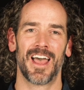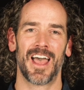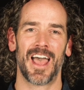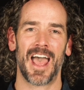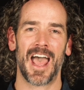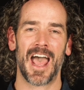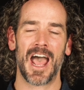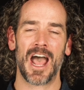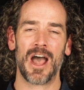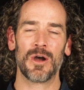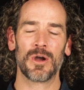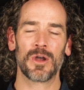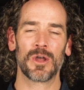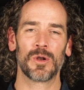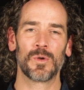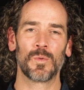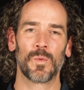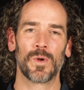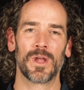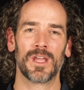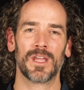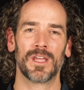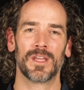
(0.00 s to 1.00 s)
how could
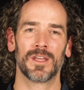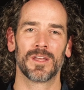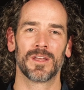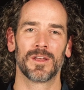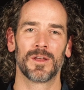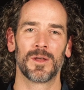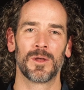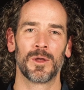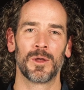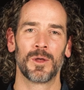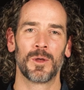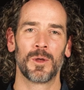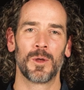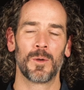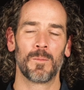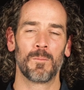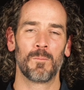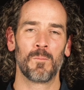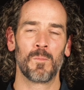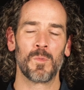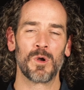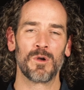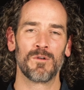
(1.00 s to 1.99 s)
we
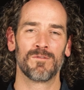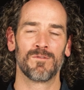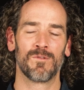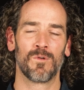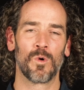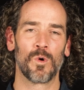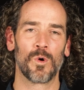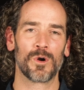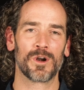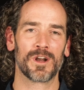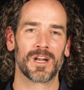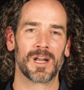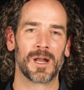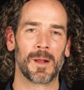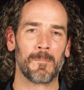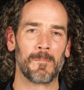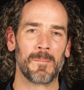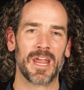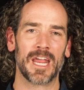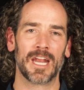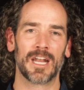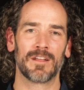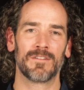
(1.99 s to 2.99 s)
move forward in a
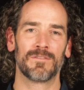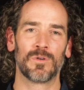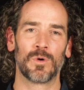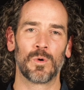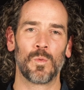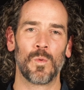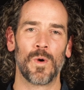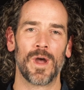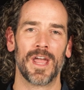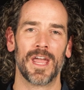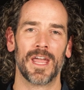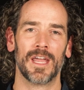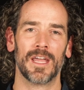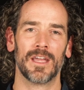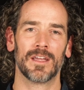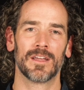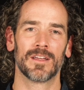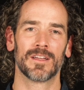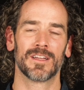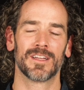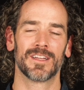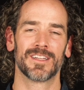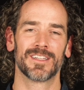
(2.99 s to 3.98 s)
meaningful
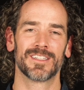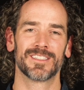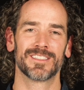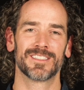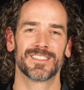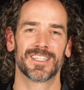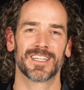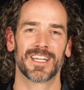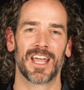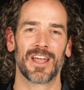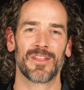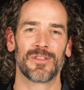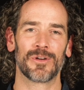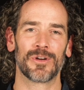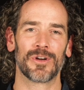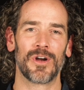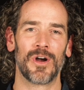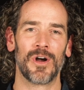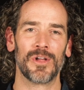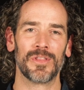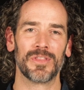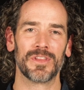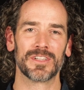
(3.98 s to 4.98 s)
way together
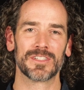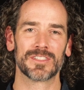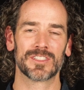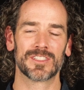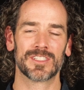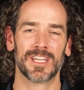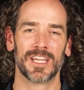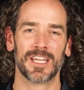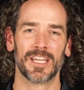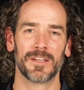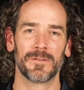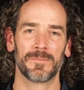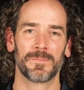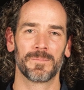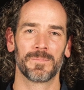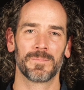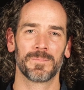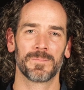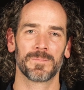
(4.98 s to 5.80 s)
on this team?